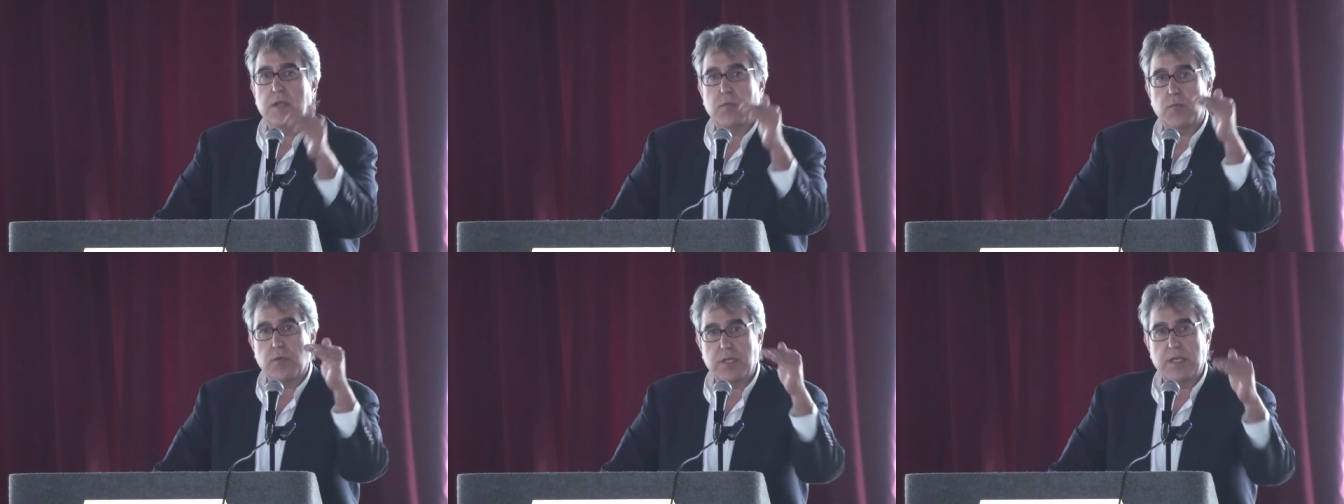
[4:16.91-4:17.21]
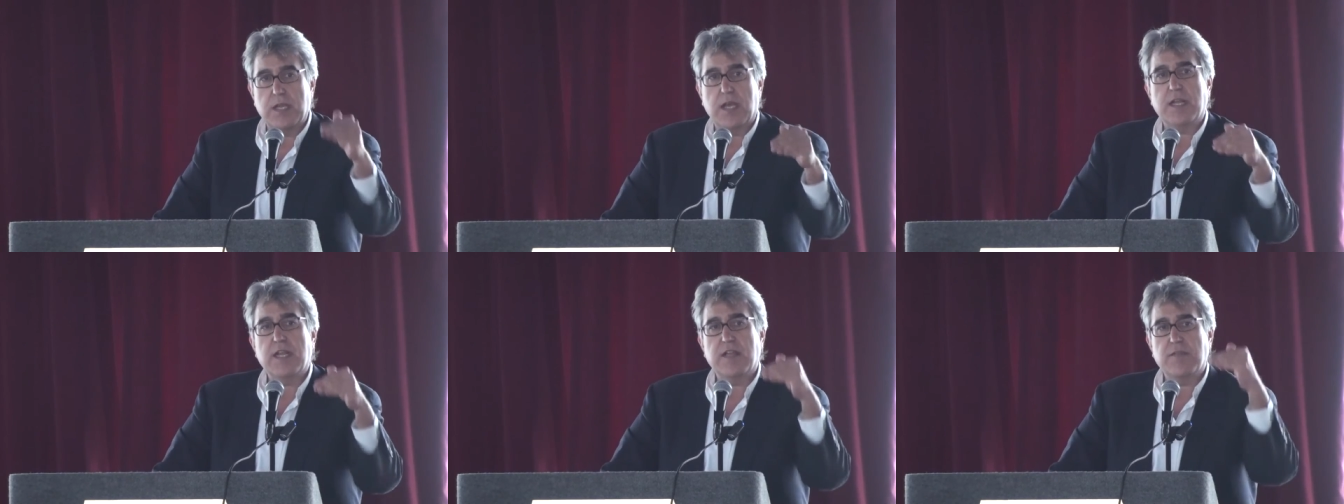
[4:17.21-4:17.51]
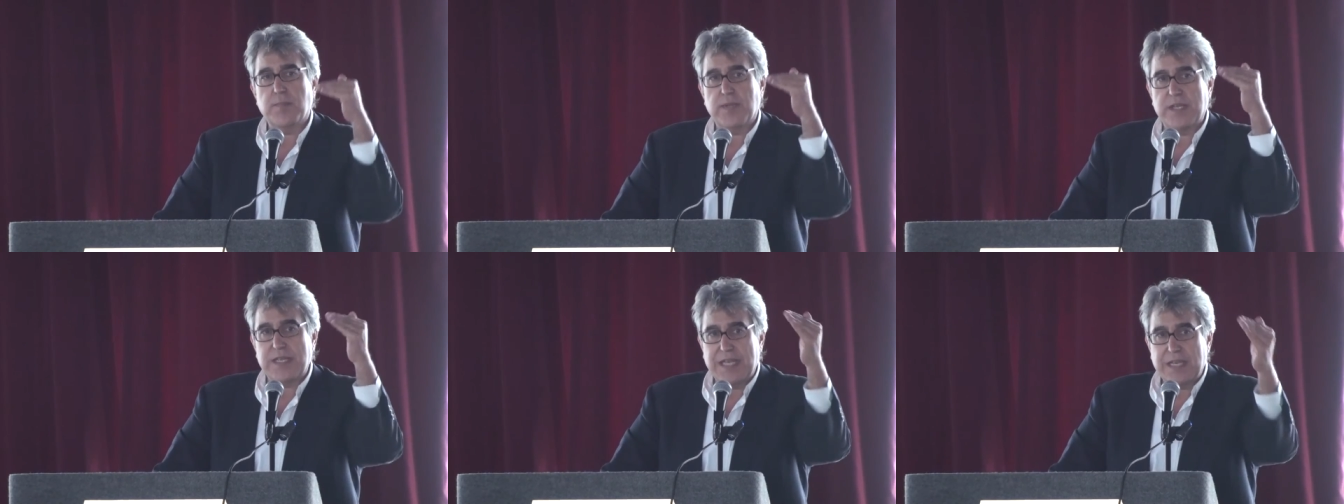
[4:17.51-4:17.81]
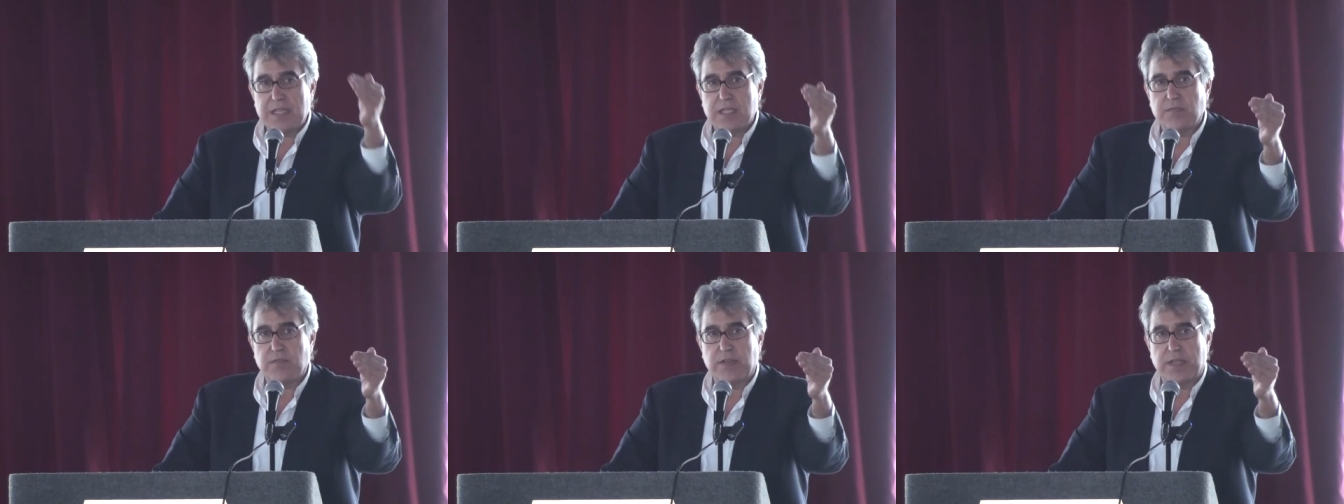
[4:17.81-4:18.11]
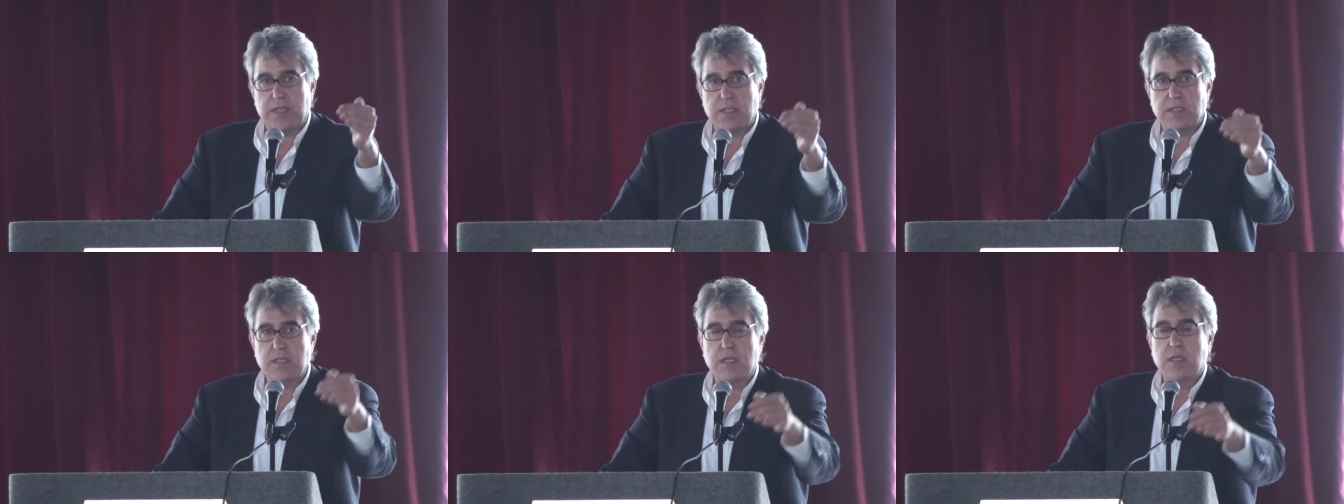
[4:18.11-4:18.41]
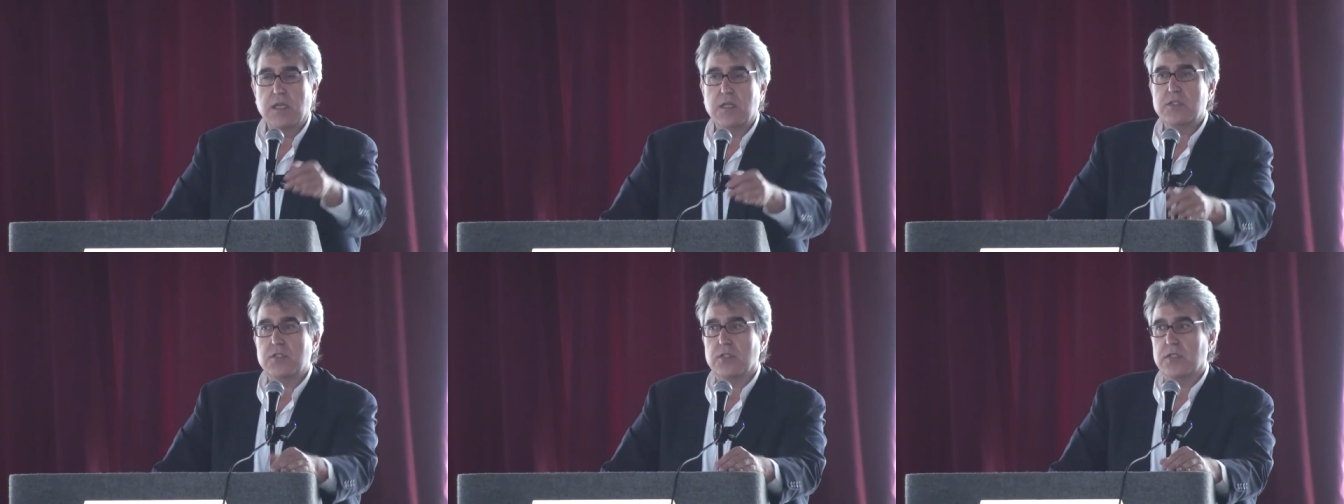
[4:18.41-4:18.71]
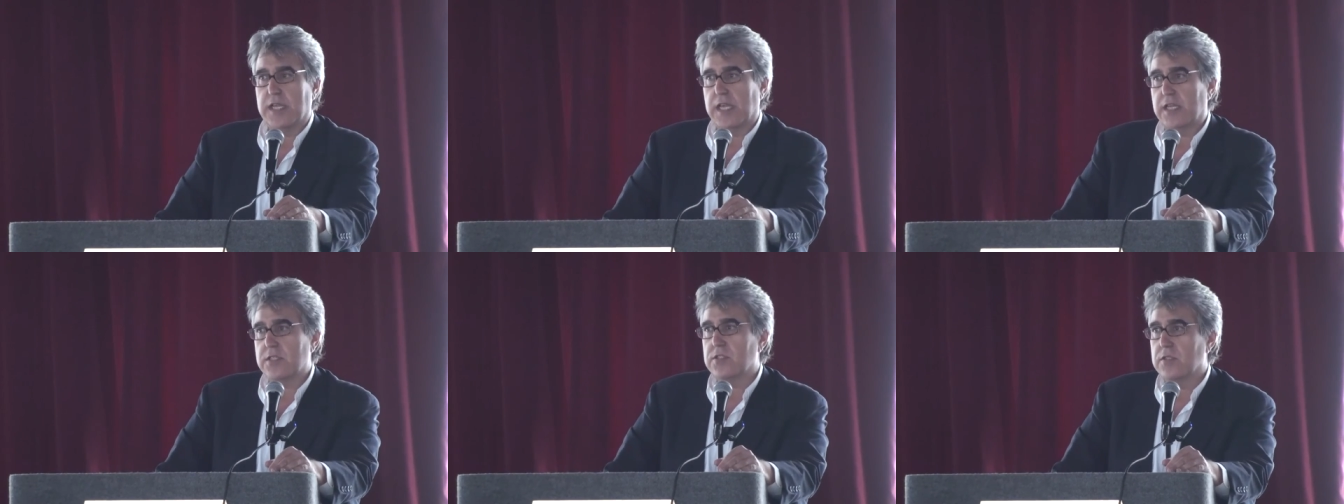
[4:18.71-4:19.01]
it would not have been elevated to
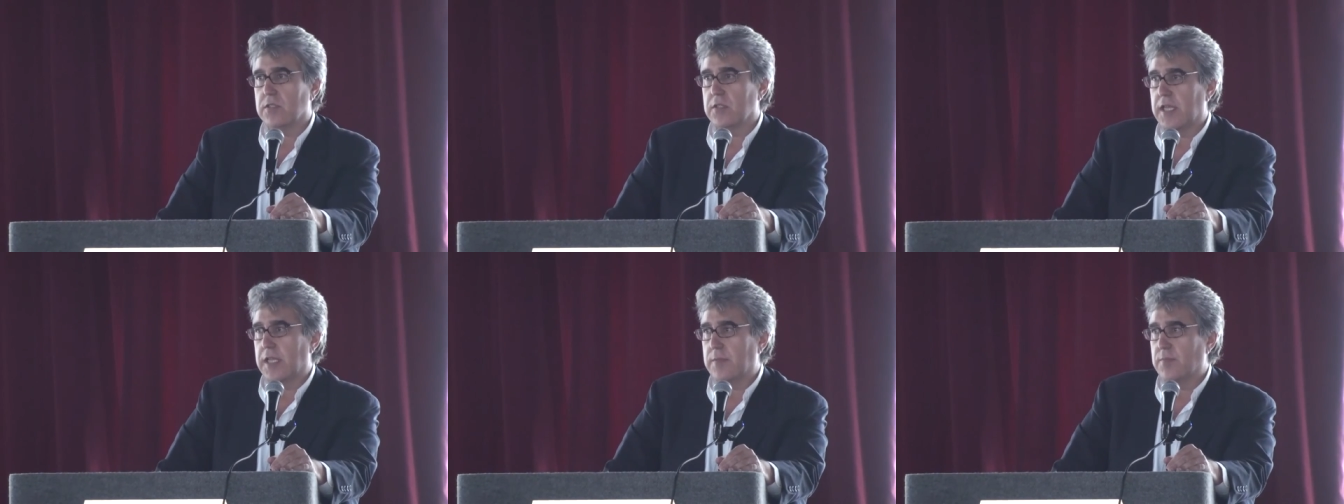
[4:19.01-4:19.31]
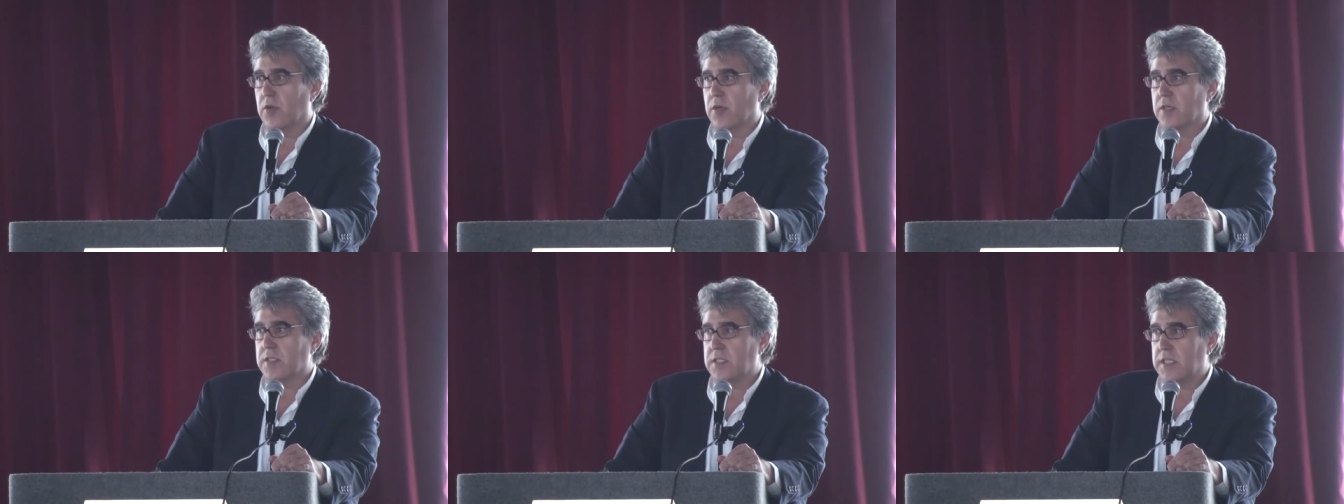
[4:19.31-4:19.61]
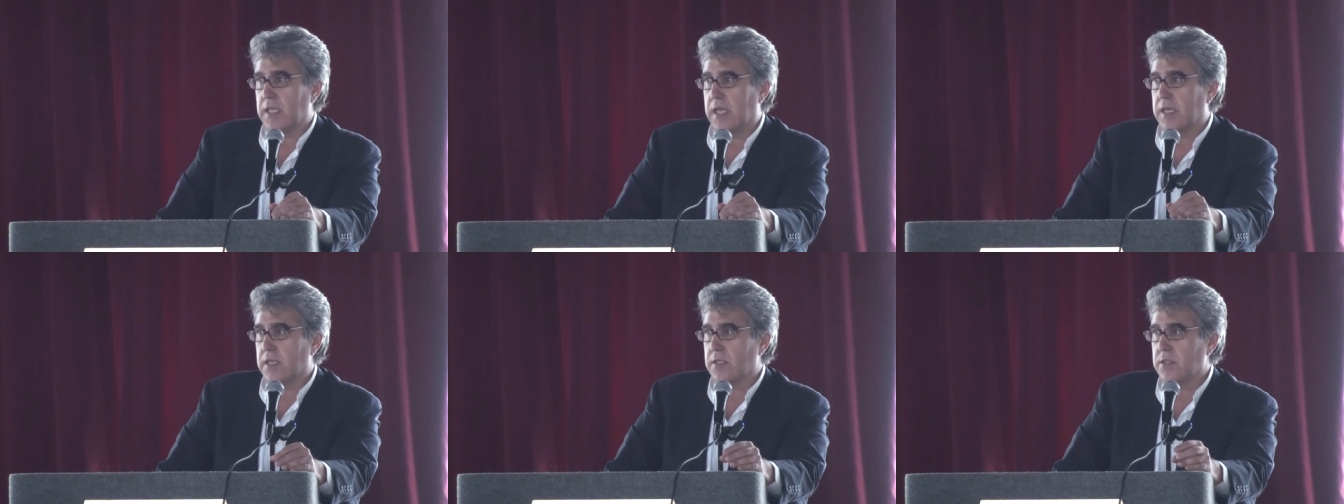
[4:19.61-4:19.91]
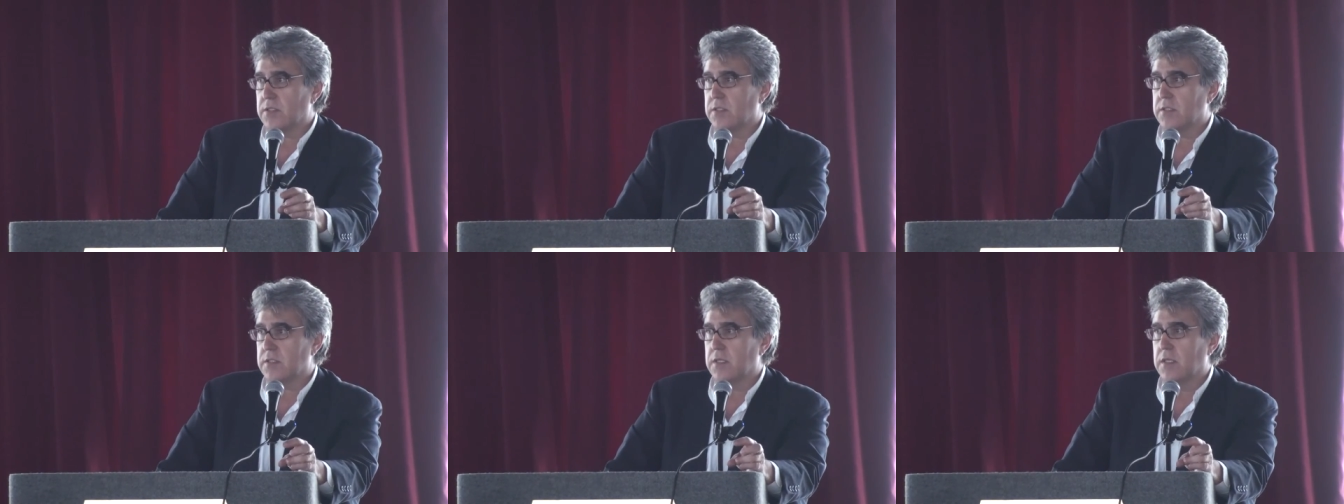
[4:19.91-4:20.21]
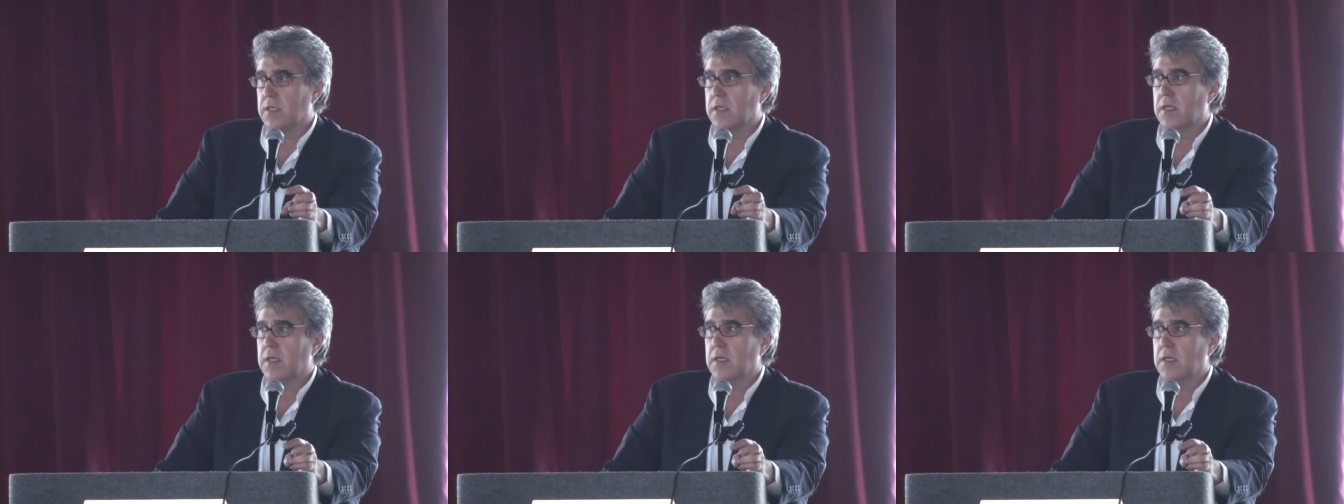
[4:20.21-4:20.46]
national landmark status.